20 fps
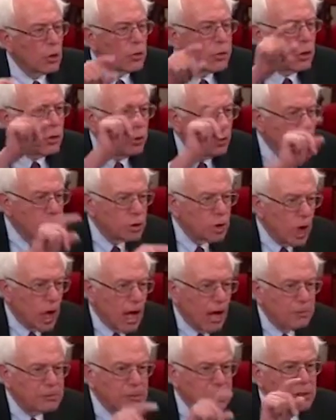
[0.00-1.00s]
The new
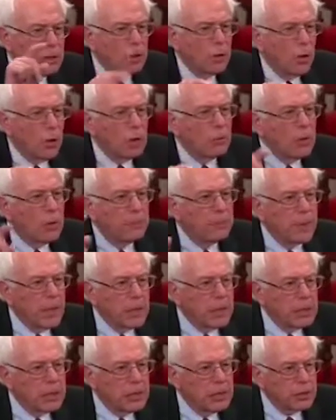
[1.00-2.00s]
jobs in the
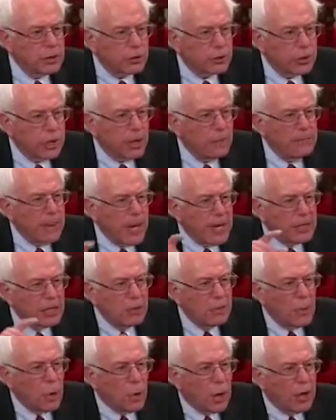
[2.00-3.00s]
automobile industry are
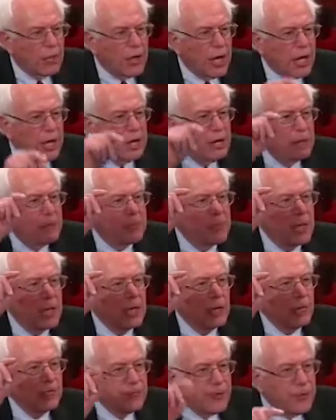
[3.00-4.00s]
barely more than
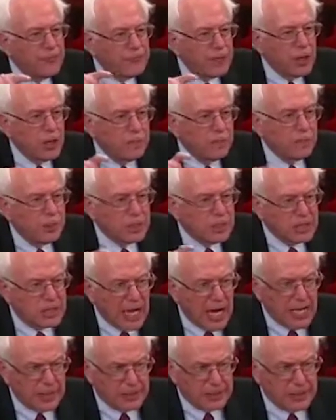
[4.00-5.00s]

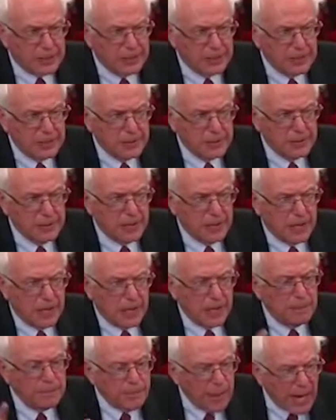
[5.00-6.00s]
50%
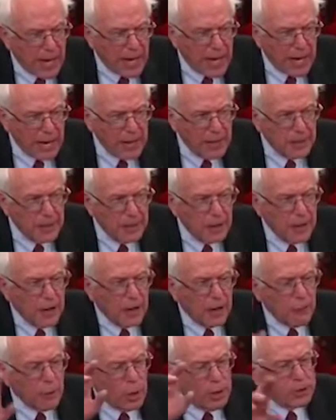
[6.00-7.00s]
in pay
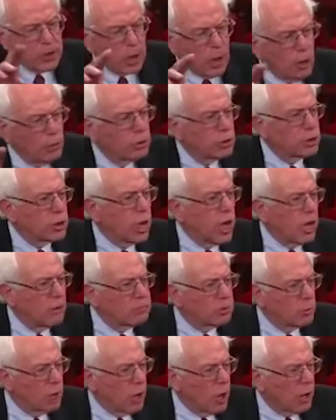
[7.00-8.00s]
of what the old
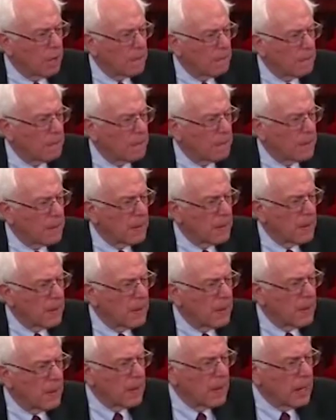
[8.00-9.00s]
jobs were.
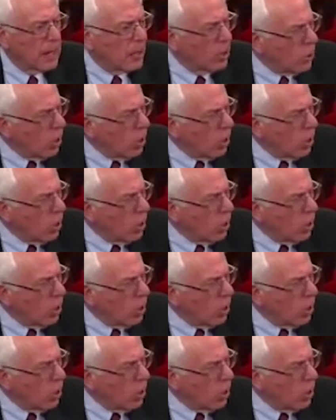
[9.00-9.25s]
And